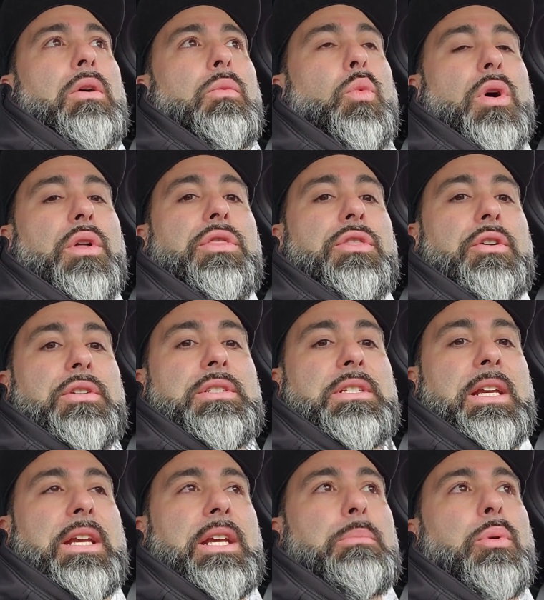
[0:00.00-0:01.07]

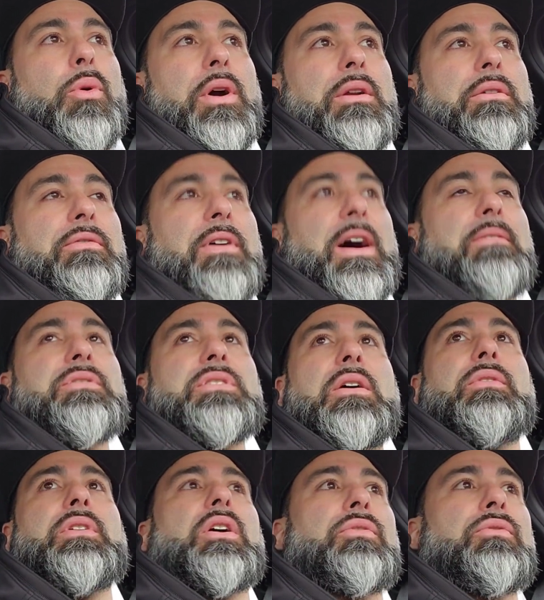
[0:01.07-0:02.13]

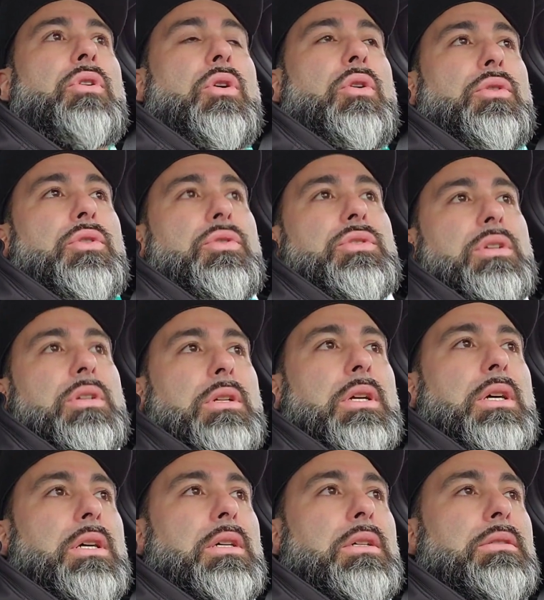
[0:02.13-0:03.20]
113.57. I'll throw all those
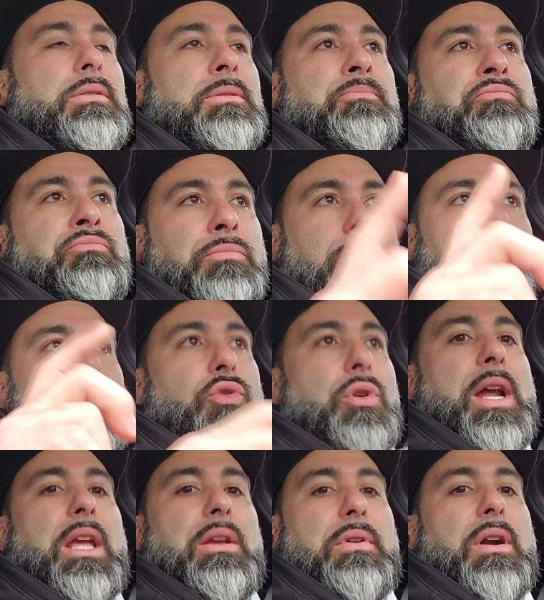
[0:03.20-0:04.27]
little
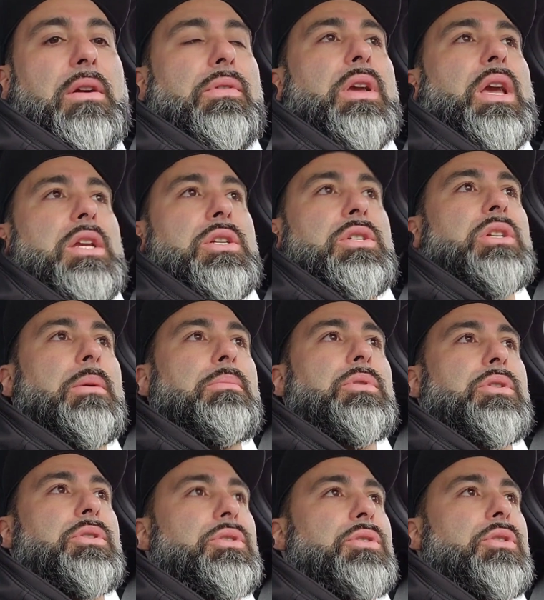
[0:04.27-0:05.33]
draggy verifications up
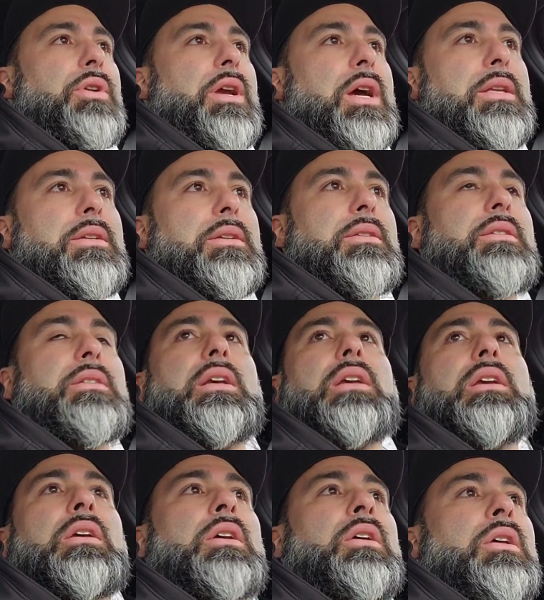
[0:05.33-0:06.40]
just so you guys can
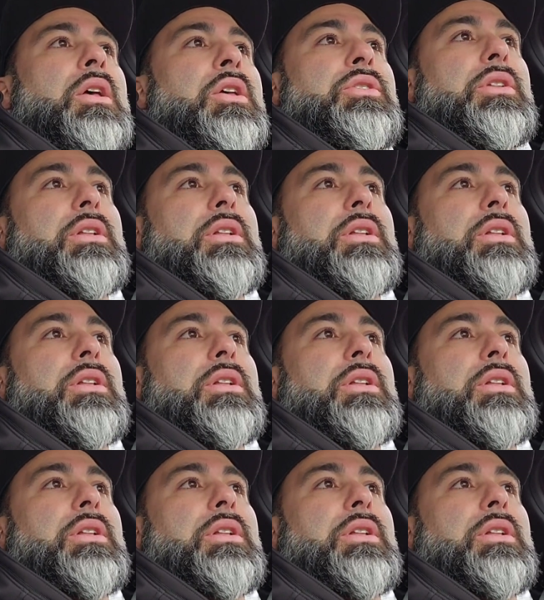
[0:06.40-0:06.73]
see. So